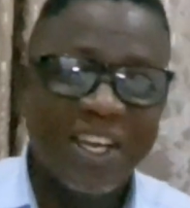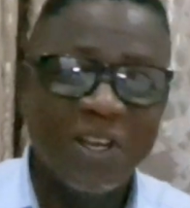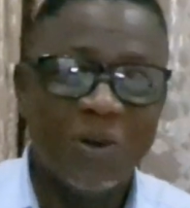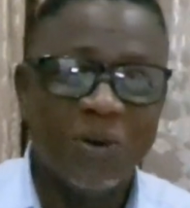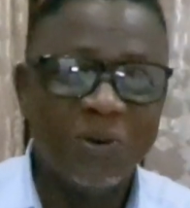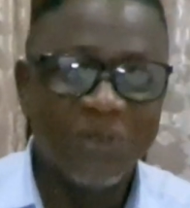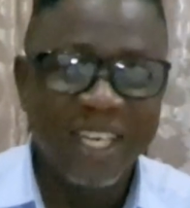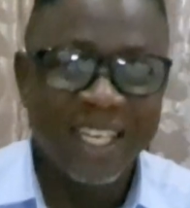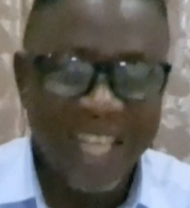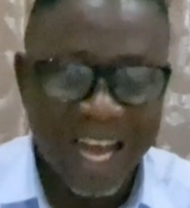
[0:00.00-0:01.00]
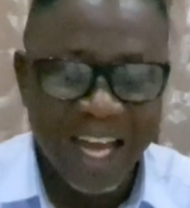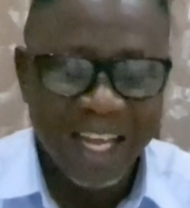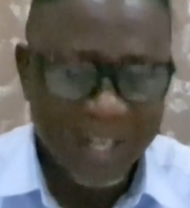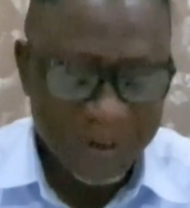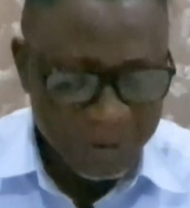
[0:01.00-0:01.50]

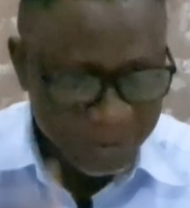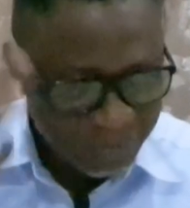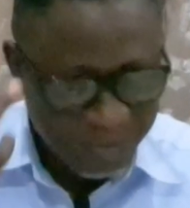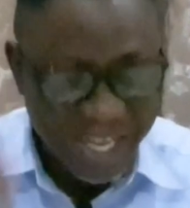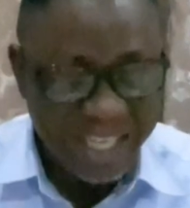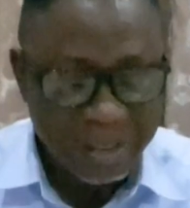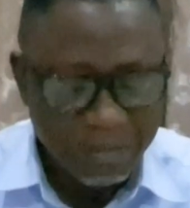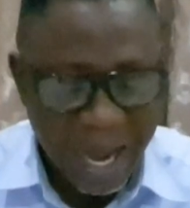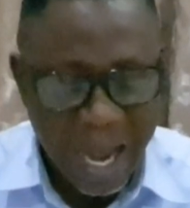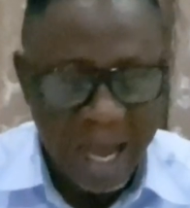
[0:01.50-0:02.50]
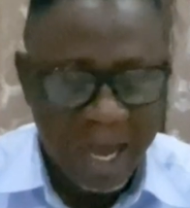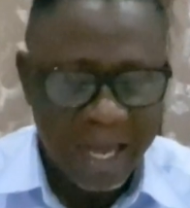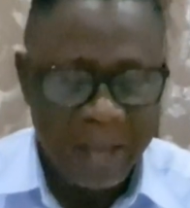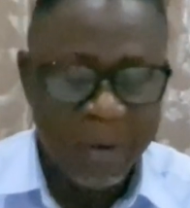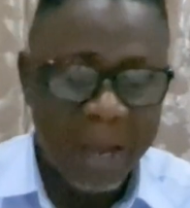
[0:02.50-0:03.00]
Later, played in
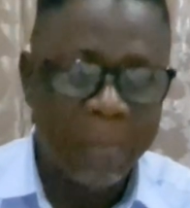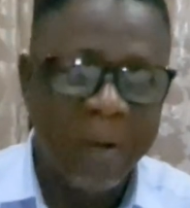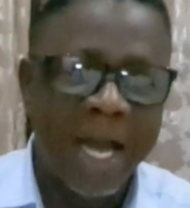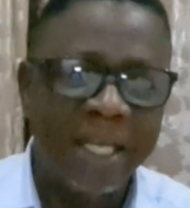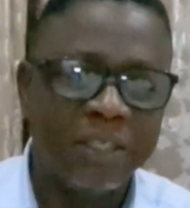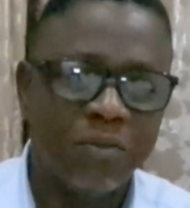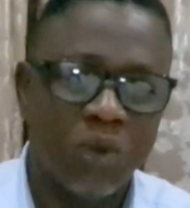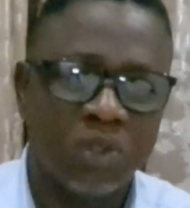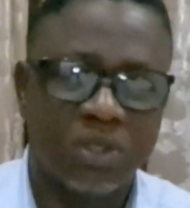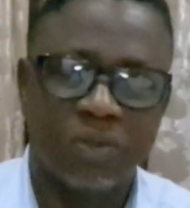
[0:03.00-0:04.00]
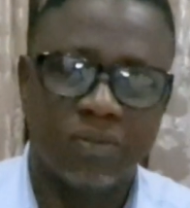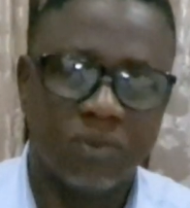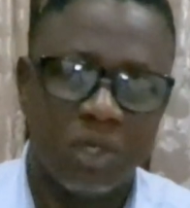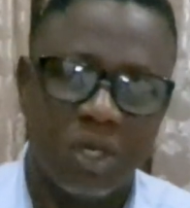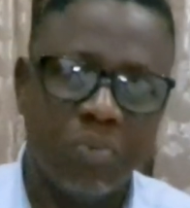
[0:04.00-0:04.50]
my mind. But
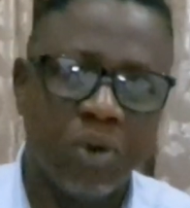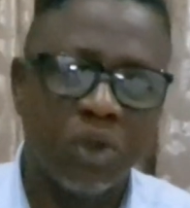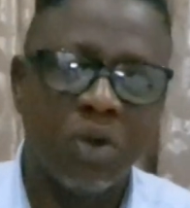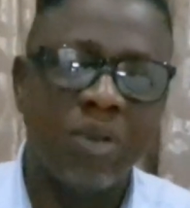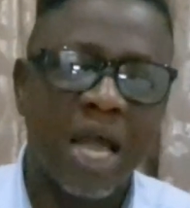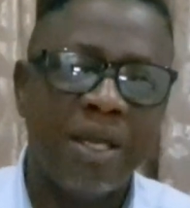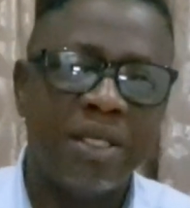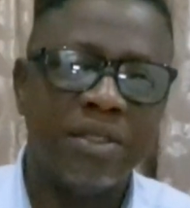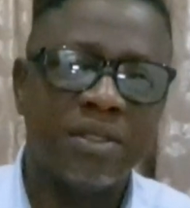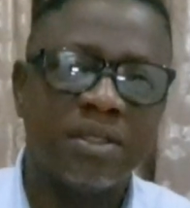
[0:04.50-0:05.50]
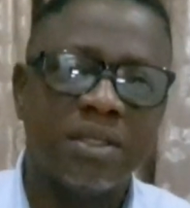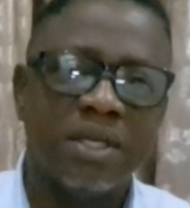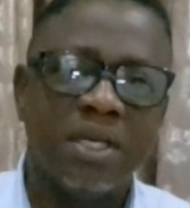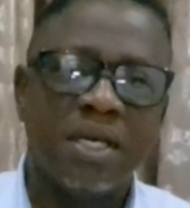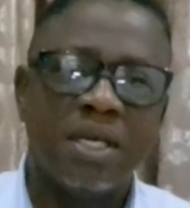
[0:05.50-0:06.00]
the bottom line is,
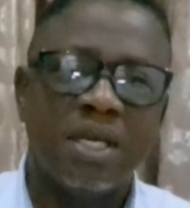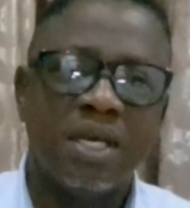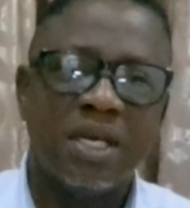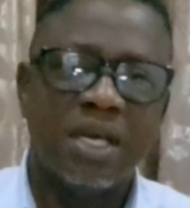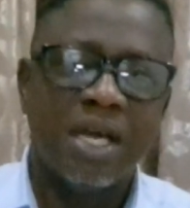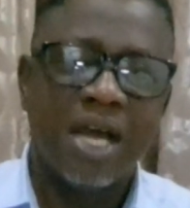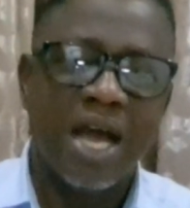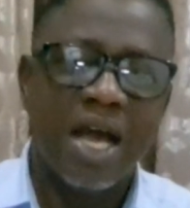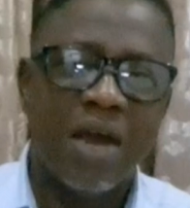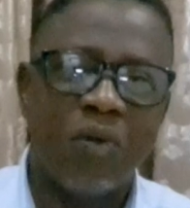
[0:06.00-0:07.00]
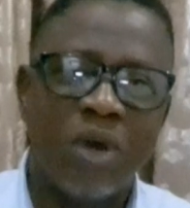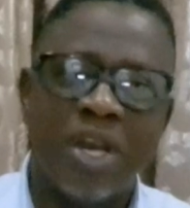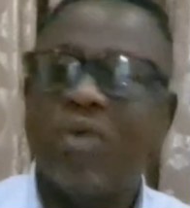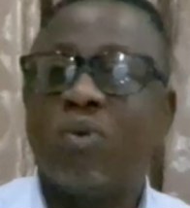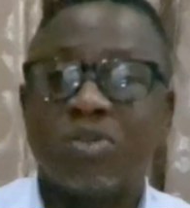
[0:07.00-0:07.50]

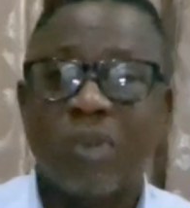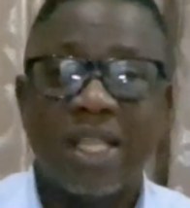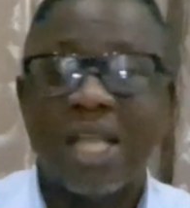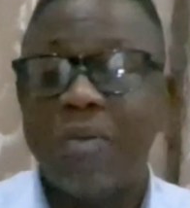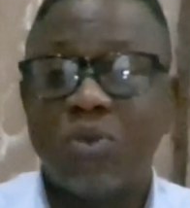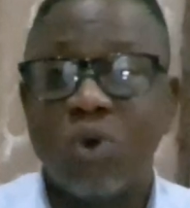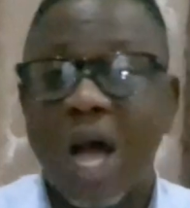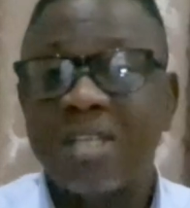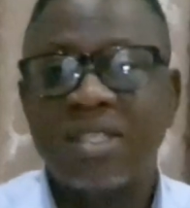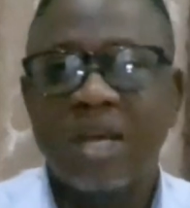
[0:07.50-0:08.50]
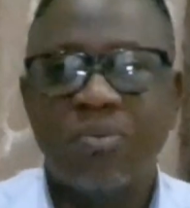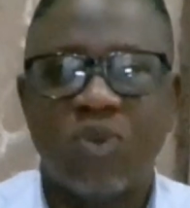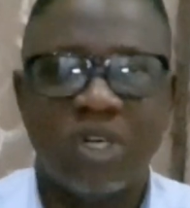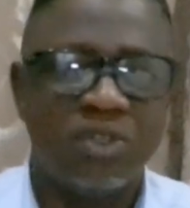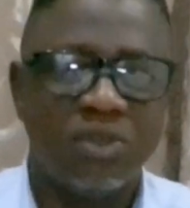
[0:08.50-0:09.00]
when it was my time to ask them
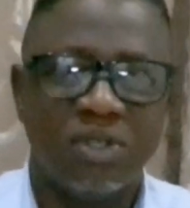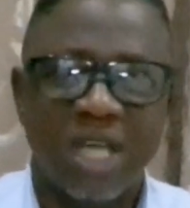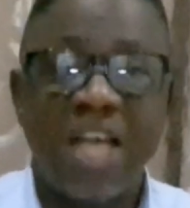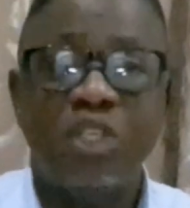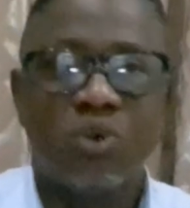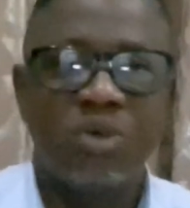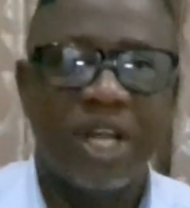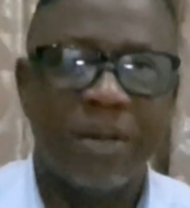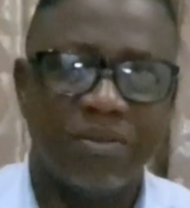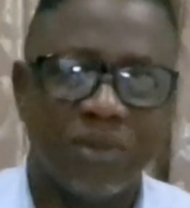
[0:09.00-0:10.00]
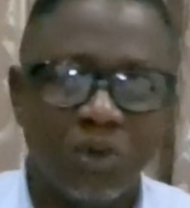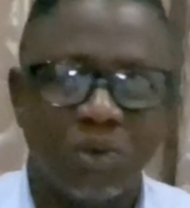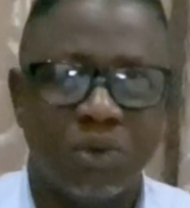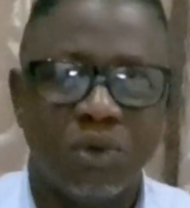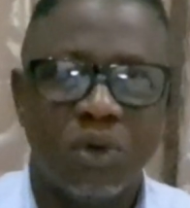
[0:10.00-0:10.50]
questions, I told them,
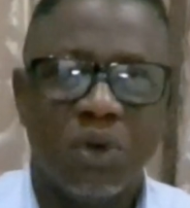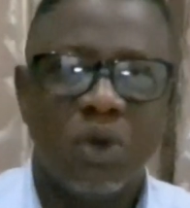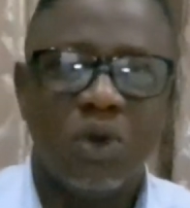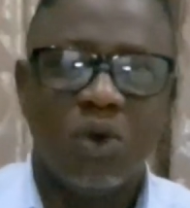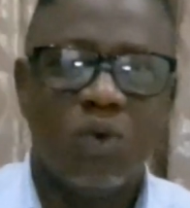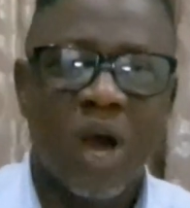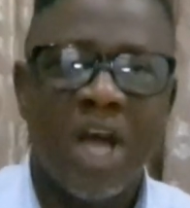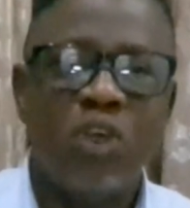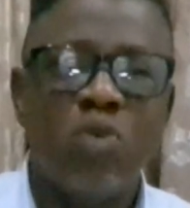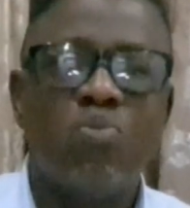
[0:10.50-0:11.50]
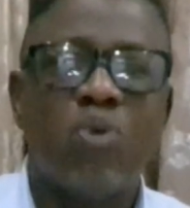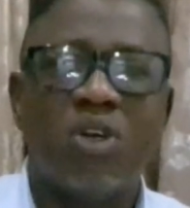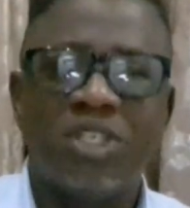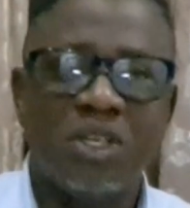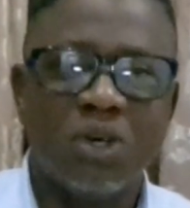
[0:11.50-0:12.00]
look, why are you
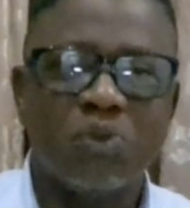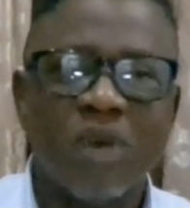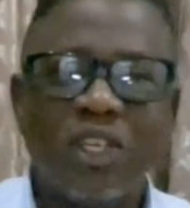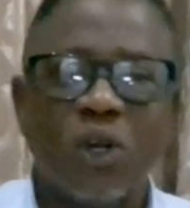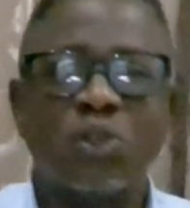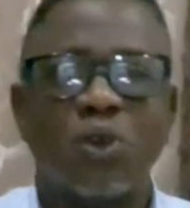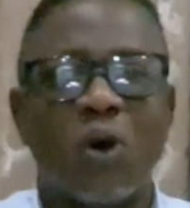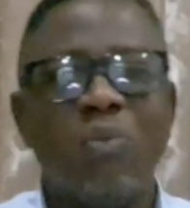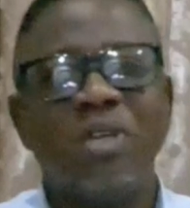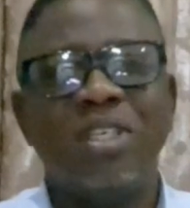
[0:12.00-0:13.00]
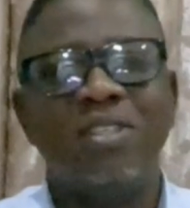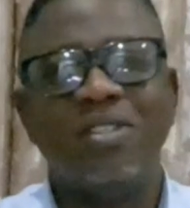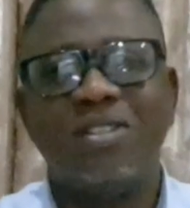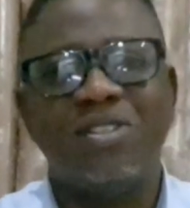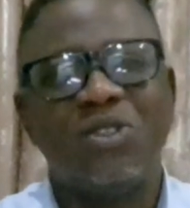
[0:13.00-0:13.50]
bothering us? We're just
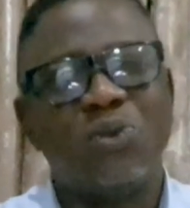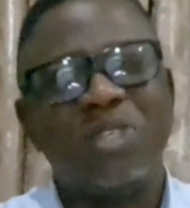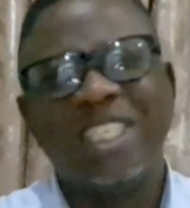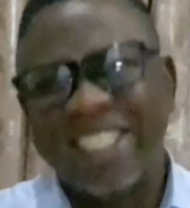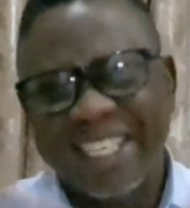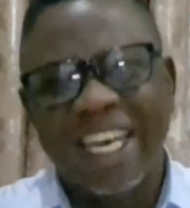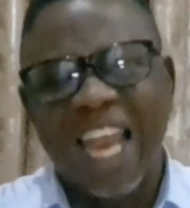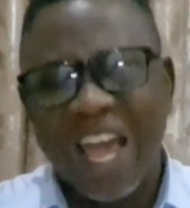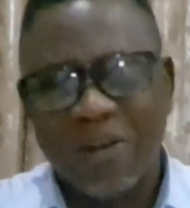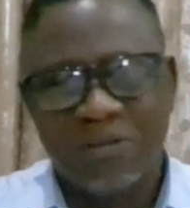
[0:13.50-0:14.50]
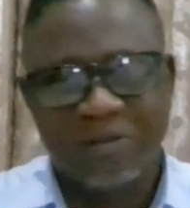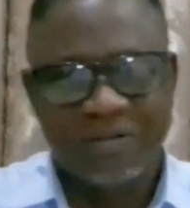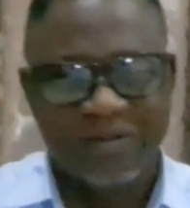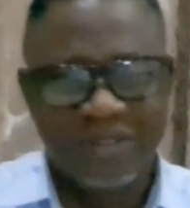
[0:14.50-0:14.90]
coming to the real life.